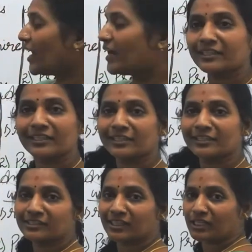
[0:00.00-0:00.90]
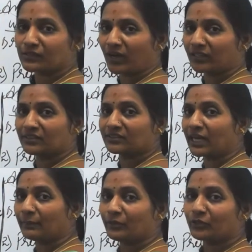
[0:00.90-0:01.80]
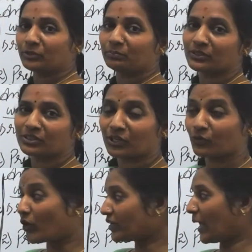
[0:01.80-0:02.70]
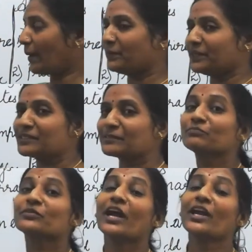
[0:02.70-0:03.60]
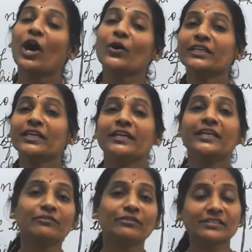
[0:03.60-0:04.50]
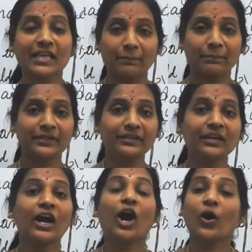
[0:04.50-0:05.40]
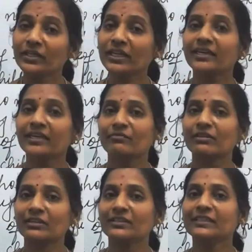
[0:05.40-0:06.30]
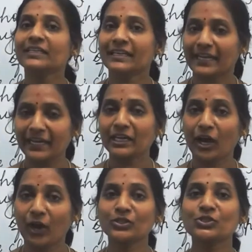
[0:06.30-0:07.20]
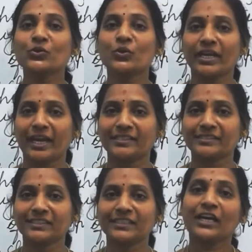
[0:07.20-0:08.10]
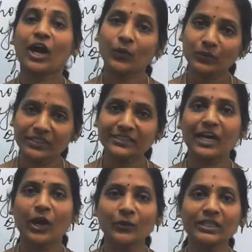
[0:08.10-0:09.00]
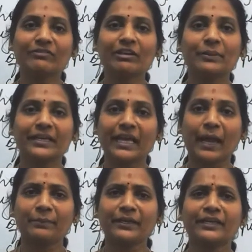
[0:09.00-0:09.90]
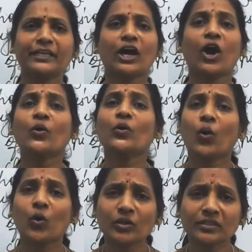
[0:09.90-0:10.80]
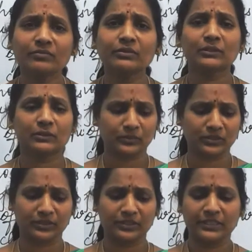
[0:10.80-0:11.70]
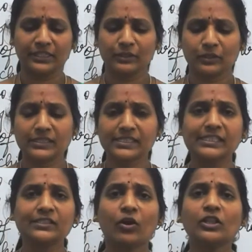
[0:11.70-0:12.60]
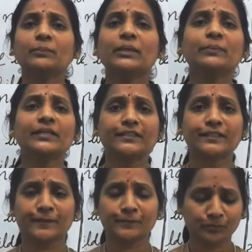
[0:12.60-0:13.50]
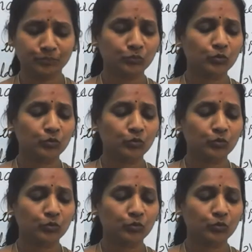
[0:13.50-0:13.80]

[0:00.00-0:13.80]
child and the little child's fathers come into the picture? What happens? And how the ending is happening? How the ending will end? How the story ends? How there will be a happy ending? How all the people in the